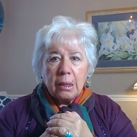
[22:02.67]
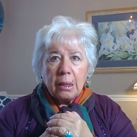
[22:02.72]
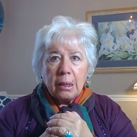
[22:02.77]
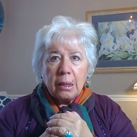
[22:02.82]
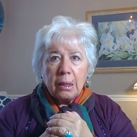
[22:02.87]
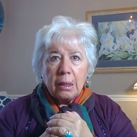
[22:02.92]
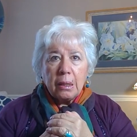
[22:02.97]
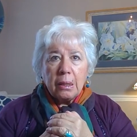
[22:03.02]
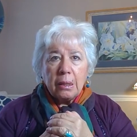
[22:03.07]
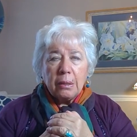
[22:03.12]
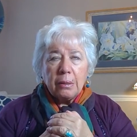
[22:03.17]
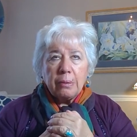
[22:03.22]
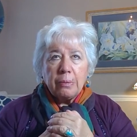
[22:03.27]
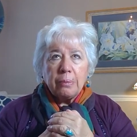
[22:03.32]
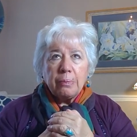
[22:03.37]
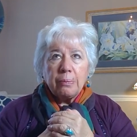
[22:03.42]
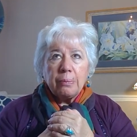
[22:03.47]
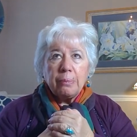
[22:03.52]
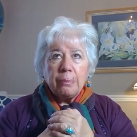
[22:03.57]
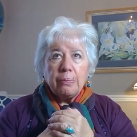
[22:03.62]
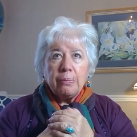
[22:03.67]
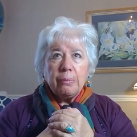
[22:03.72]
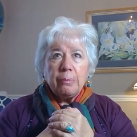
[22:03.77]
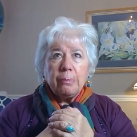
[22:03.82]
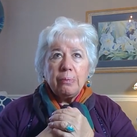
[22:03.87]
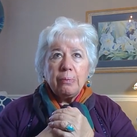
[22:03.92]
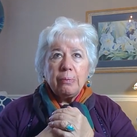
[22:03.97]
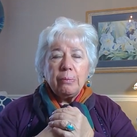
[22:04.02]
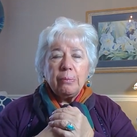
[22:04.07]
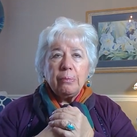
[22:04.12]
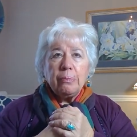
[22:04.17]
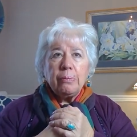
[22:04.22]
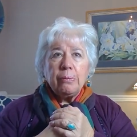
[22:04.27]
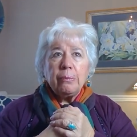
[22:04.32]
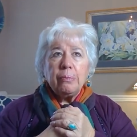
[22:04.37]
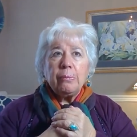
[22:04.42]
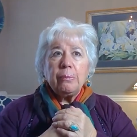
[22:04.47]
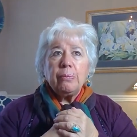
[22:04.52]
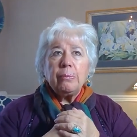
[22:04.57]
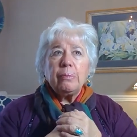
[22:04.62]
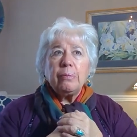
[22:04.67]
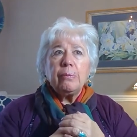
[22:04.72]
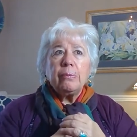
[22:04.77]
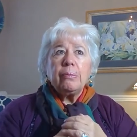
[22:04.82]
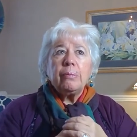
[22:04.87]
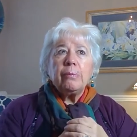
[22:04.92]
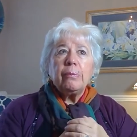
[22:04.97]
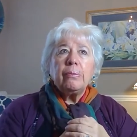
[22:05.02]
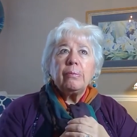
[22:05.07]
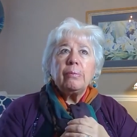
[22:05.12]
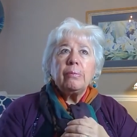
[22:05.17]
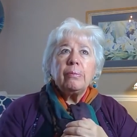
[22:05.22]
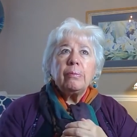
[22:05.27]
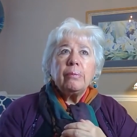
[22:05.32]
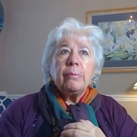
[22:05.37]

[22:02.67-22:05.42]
(silence)